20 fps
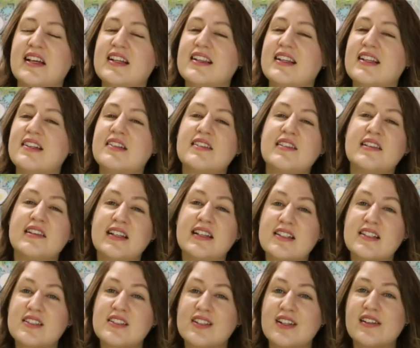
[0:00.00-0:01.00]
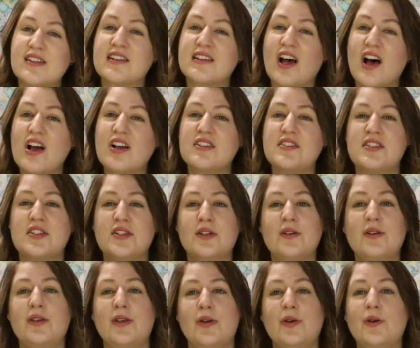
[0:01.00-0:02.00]
this little song to
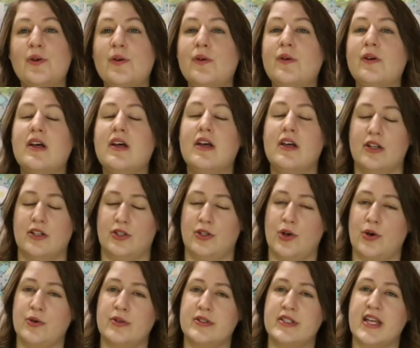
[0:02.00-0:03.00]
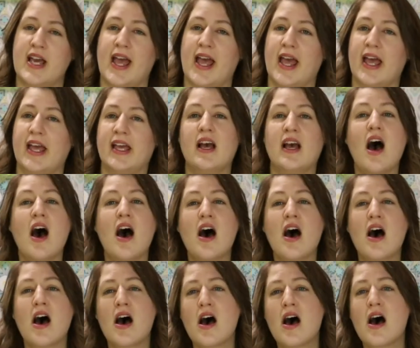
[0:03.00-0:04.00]
you. Yo te
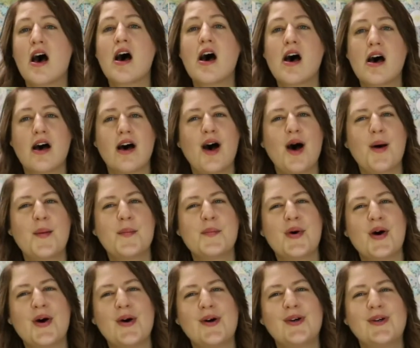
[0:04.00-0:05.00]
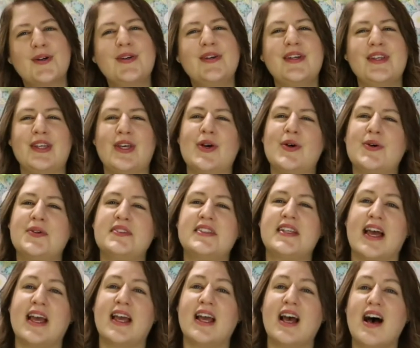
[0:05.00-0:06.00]
amo, yo
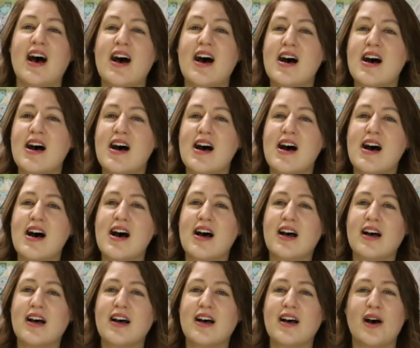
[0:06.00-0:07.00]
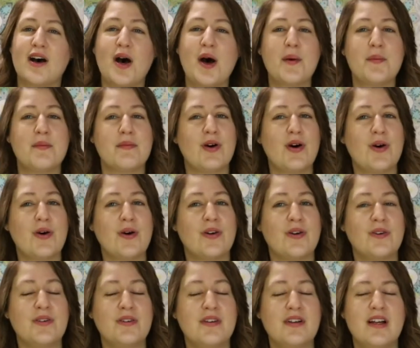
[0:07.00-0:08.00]
te
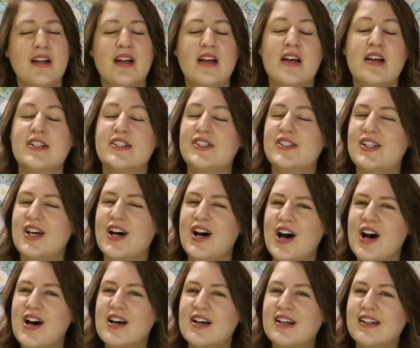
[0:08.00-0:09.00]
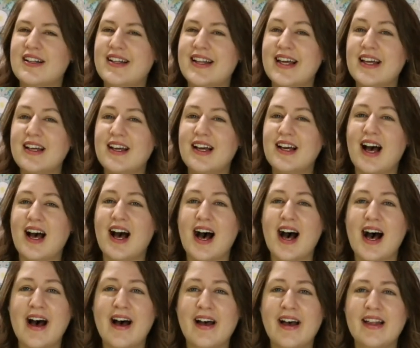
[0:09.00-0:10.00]
amo. Darling,
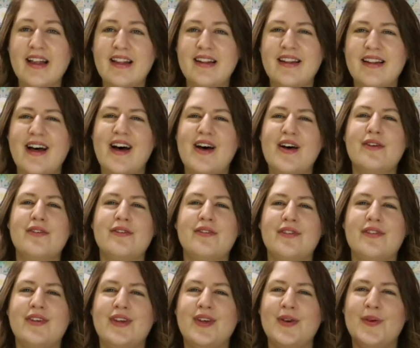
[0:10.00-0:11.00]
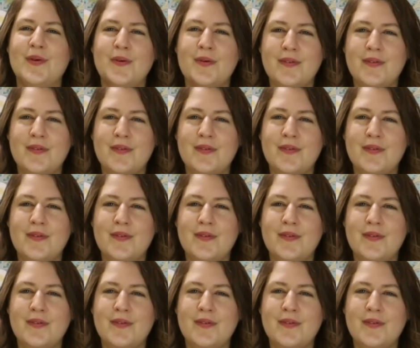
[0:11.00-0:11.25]
I love you.